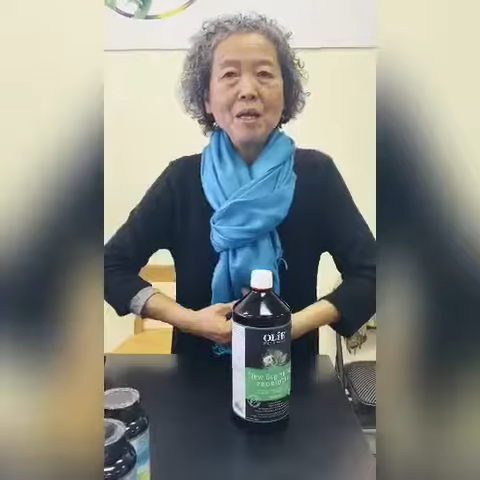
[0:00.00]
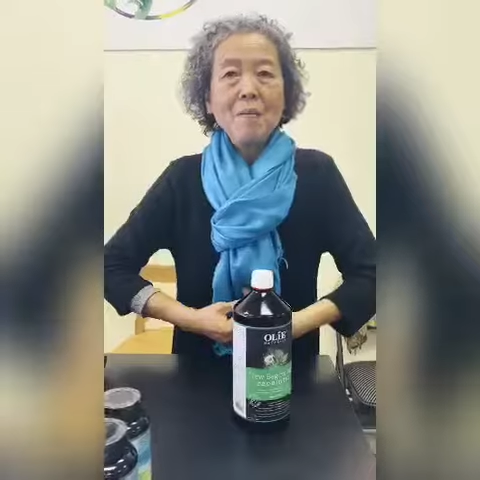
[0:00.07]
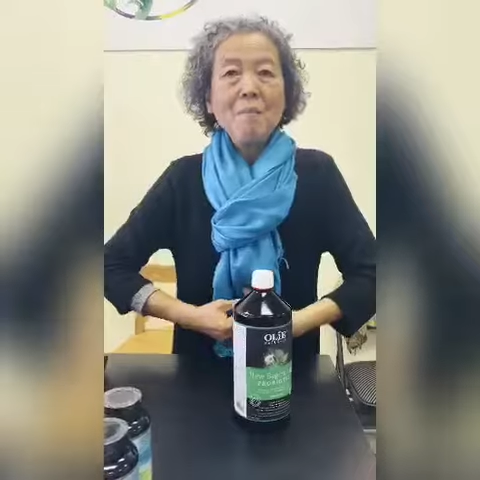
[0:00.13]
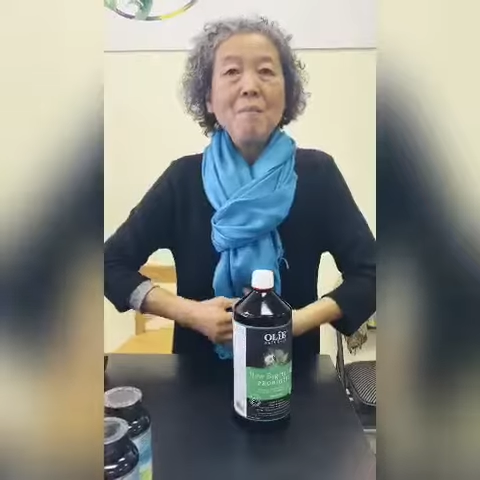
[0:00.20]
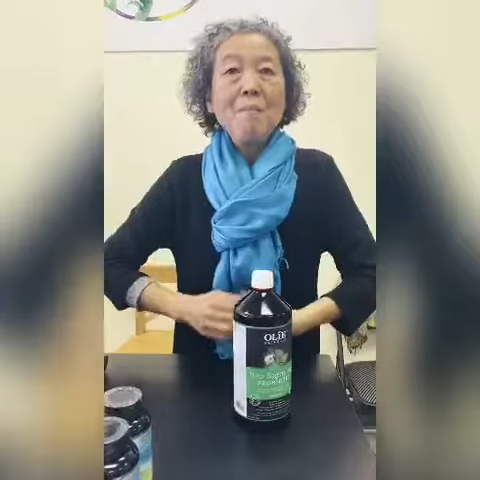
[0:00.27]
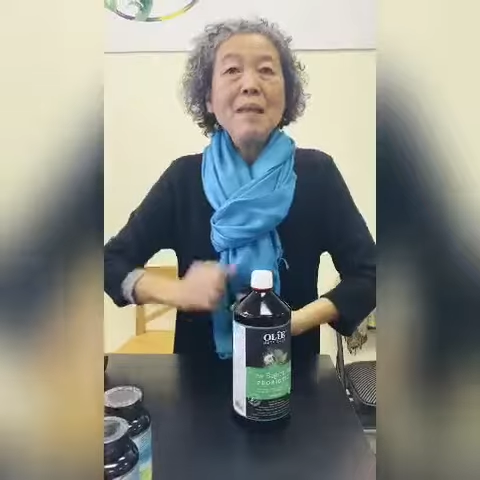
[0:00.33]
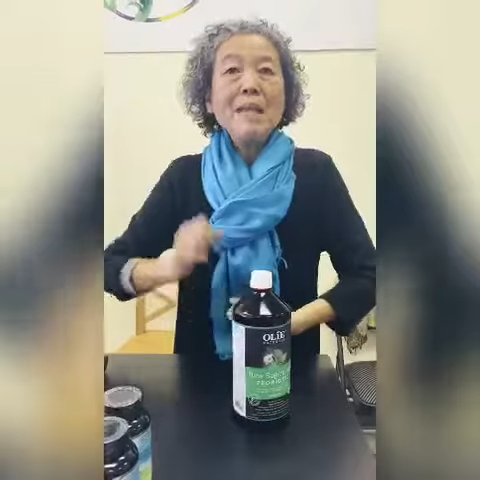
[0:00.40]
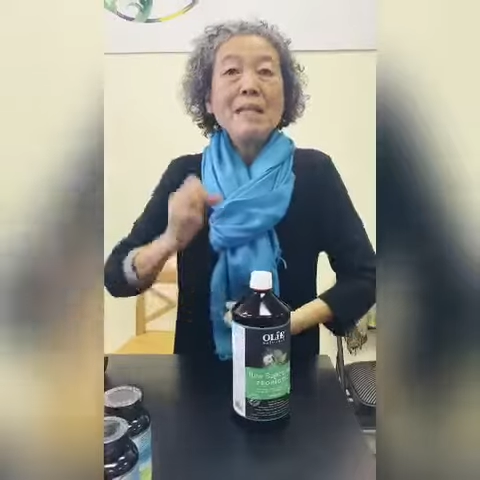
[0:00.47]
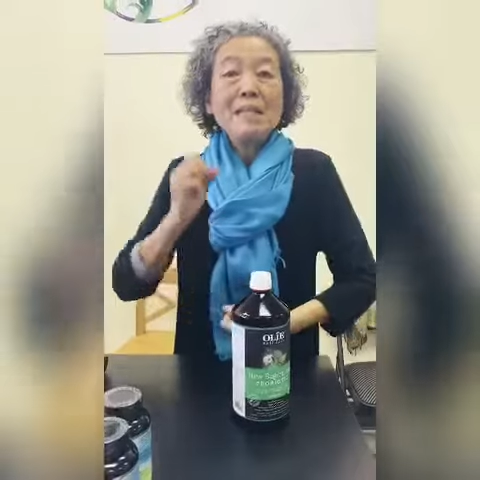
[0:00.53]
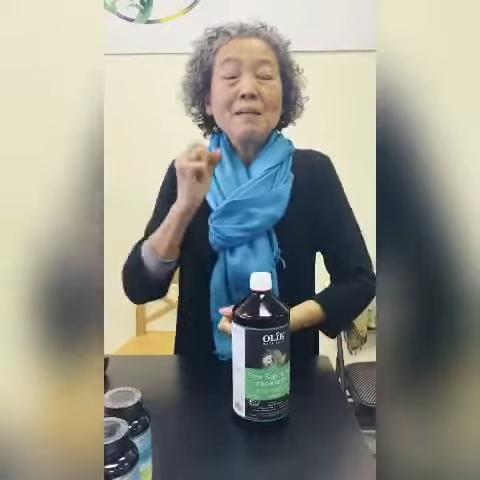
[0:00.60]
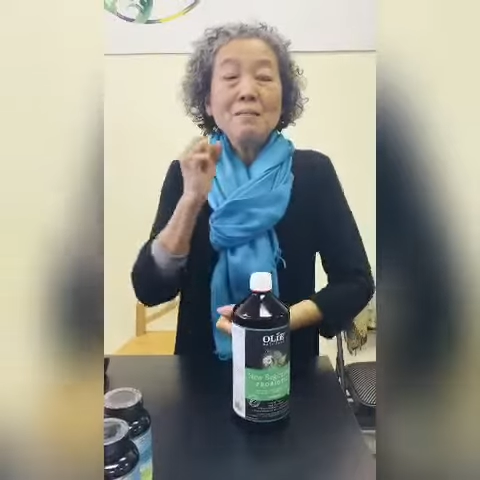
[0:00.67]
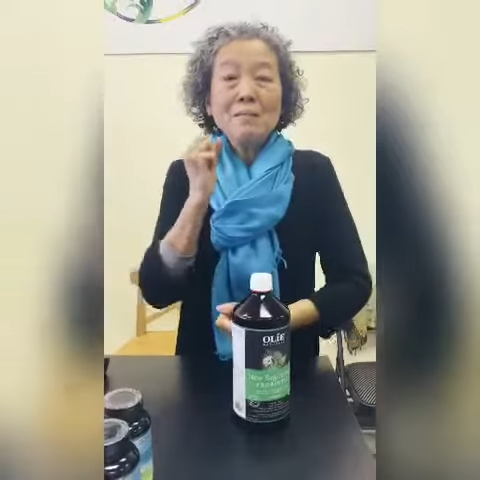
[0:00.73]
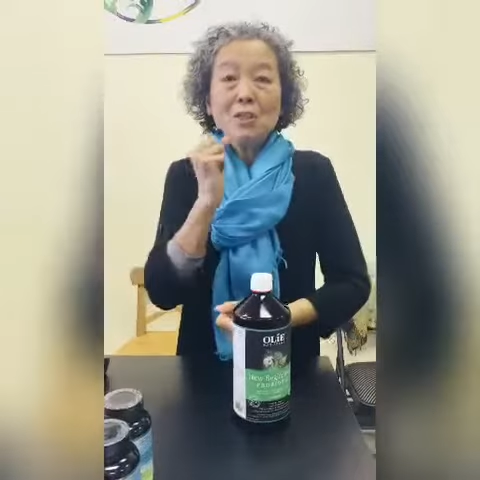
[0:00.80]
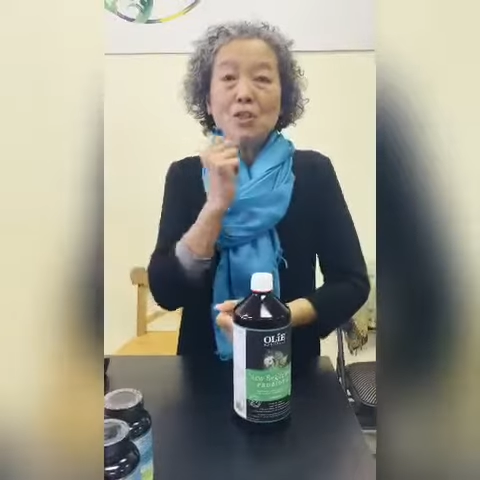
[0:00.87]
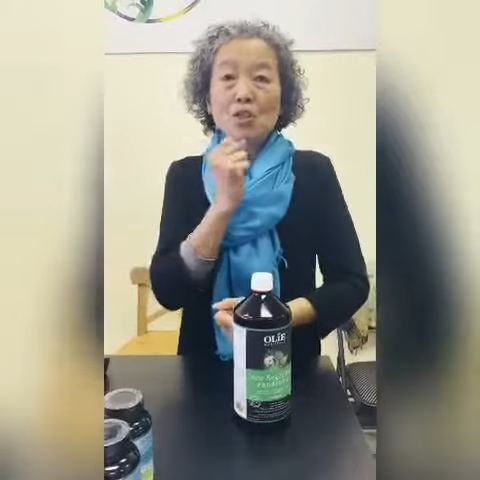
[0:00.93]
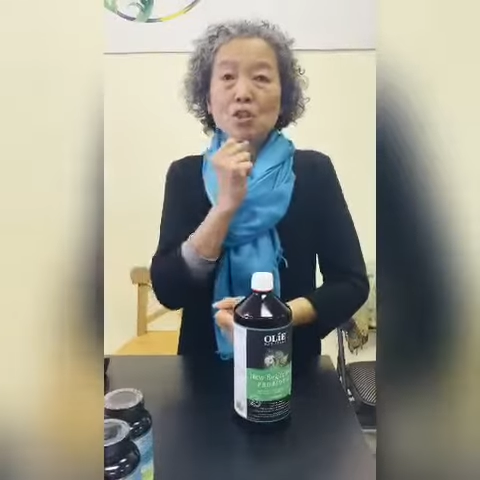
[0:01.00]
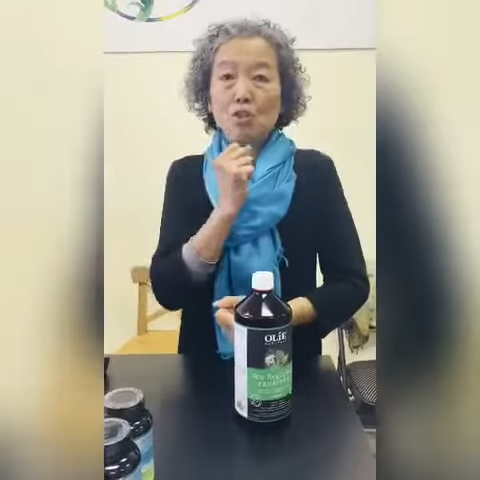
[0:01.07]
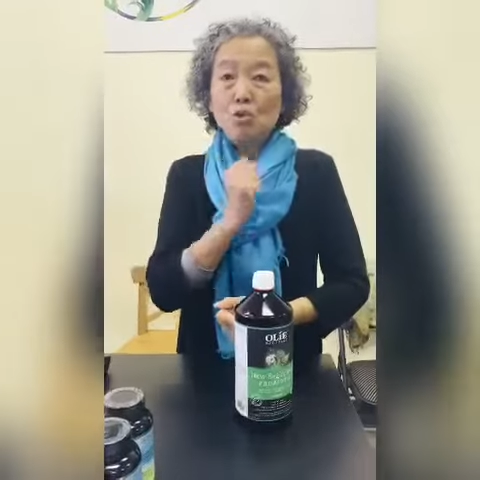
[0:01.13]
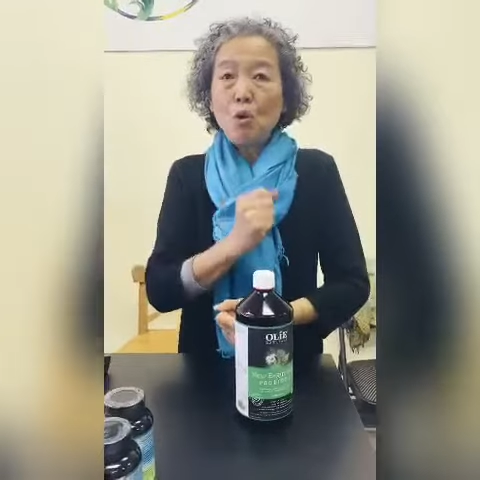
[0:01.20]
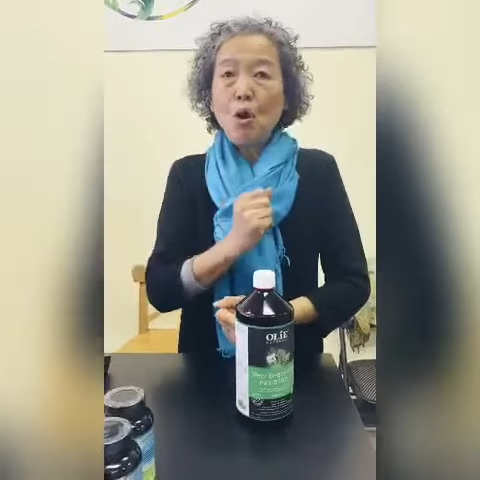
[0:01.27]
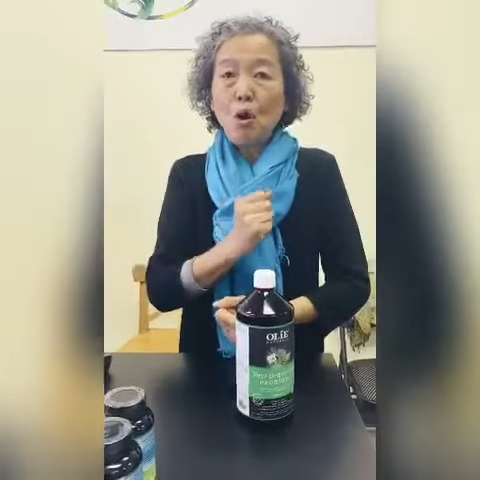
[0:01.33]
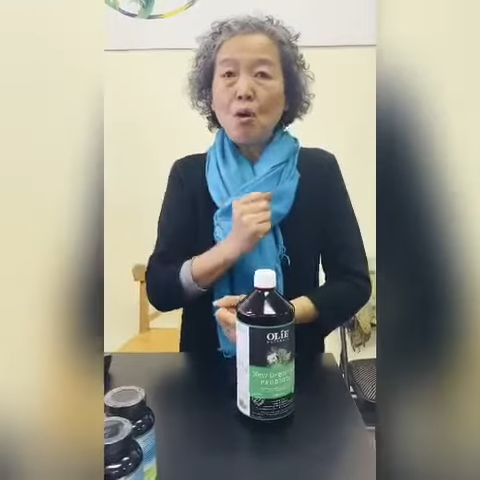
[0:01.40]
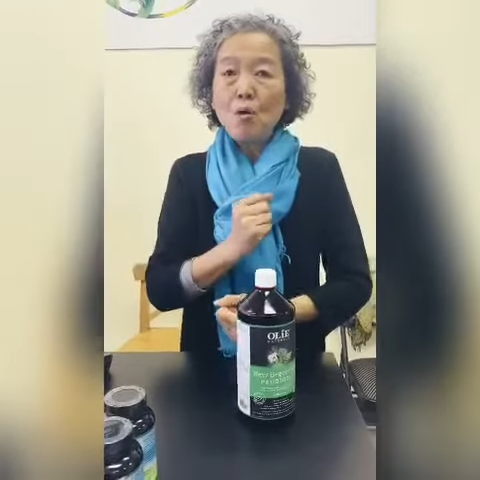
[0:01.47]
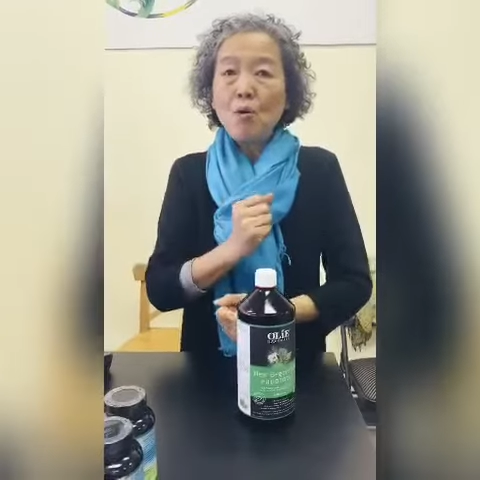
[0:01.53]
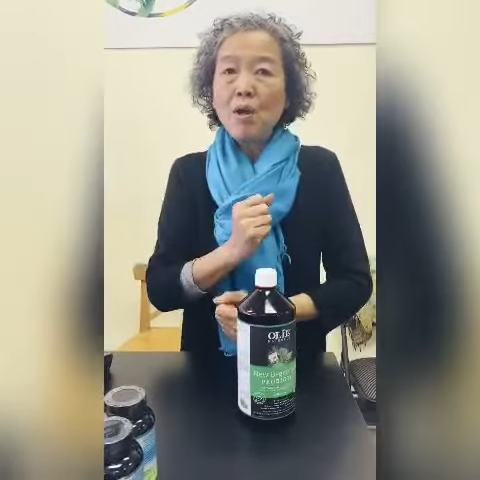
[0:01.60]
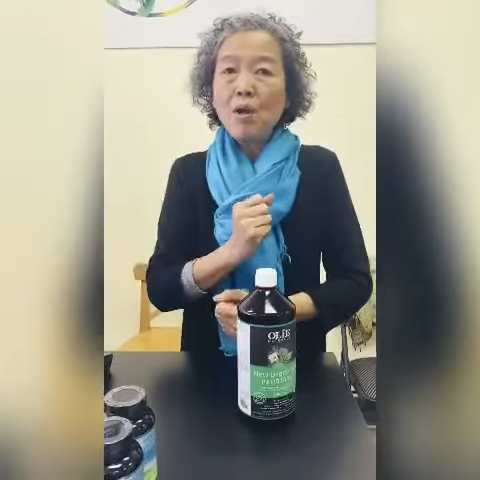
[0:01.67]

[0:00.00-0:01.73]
Make them strong.